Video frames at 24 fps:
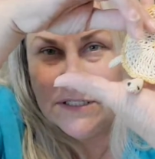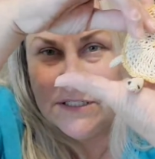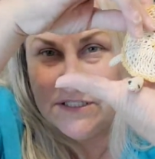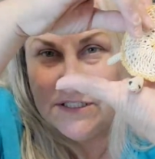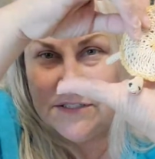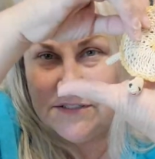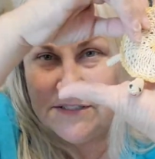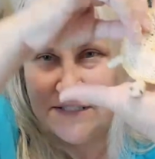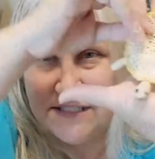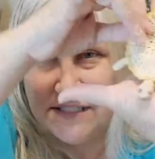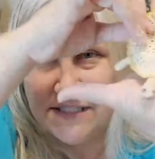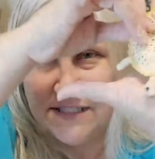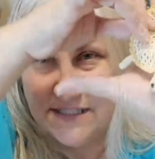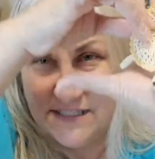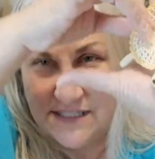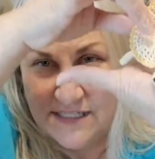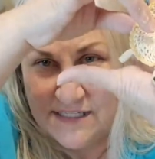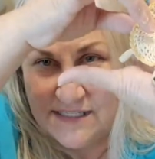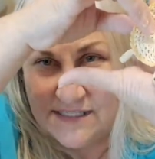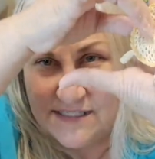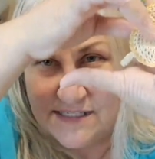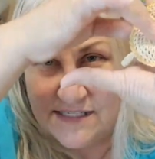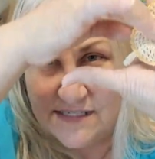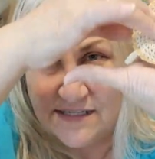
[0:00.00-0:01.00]
Do you see
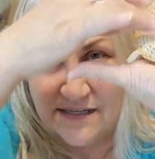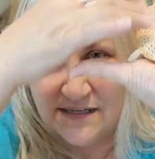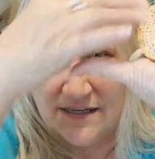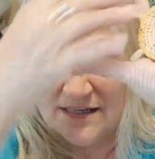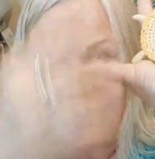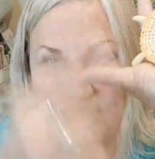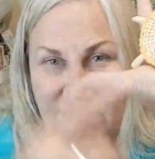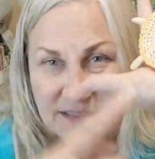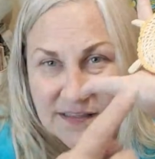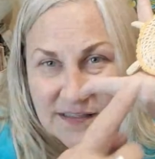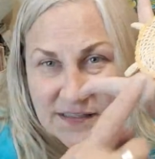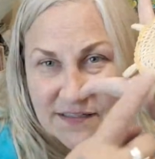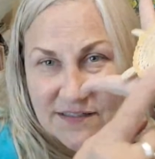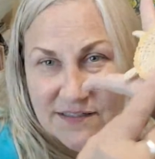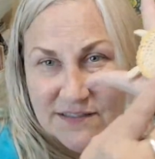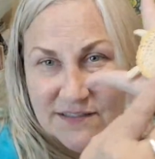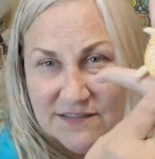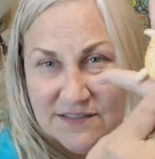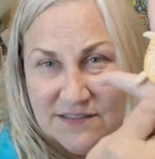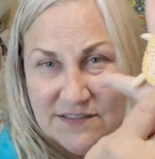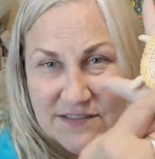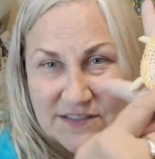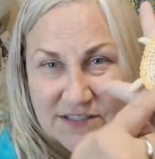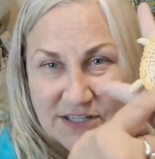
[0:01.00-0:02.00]
this?
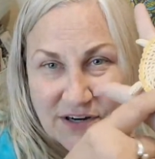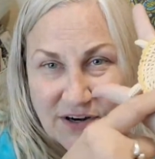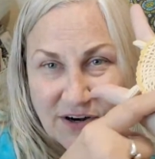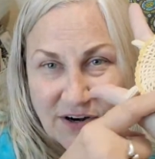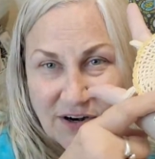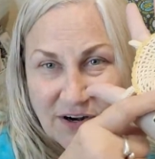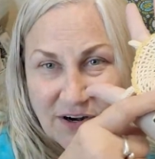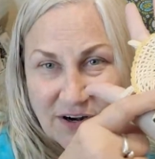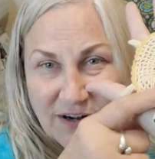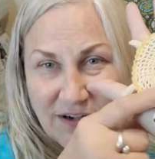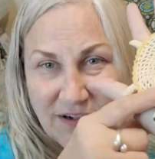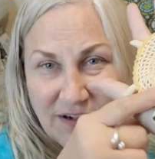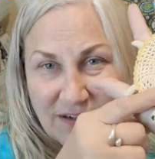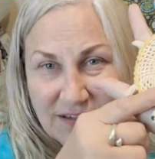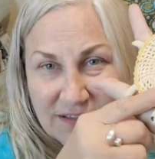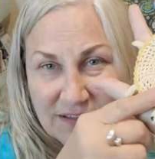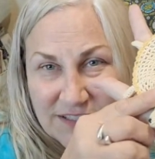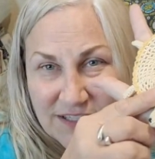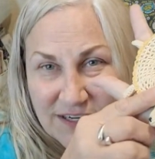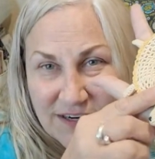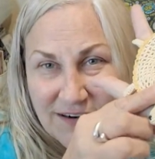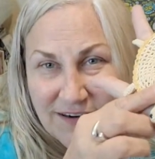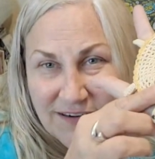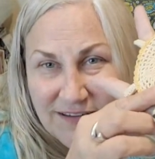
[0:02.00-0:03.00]
Little turtle,
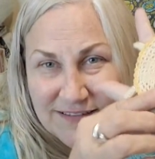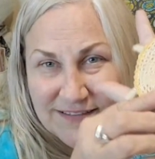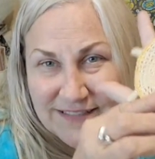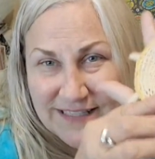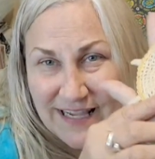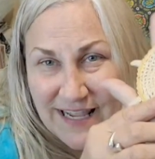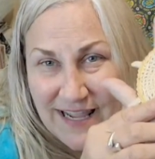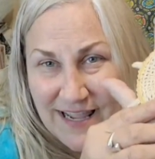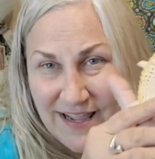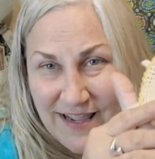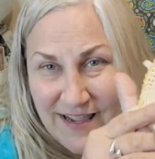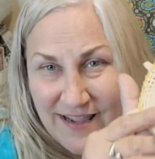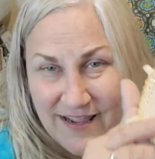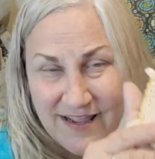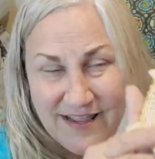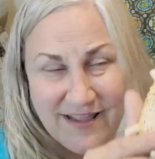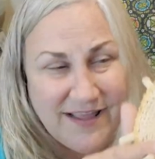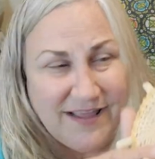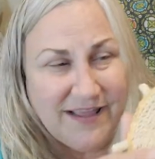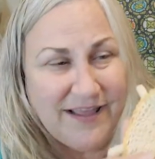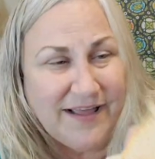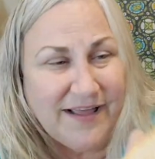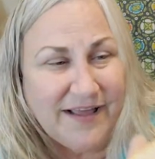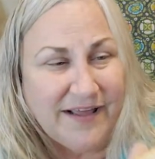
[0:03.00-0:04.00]
turtle
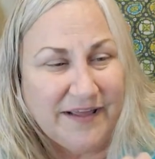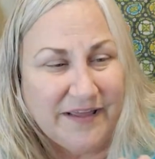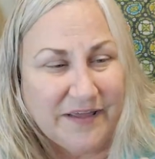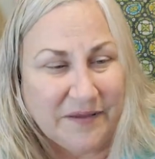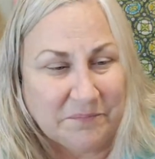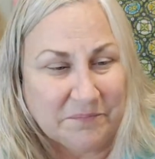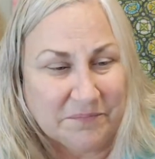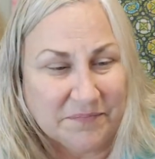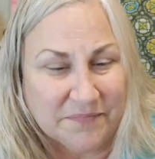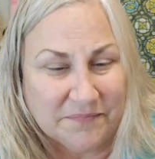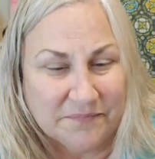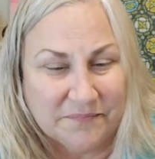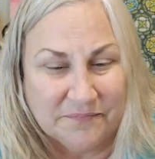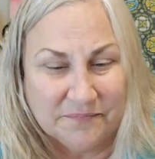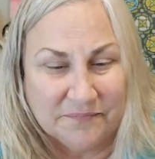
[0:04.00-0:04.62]
time.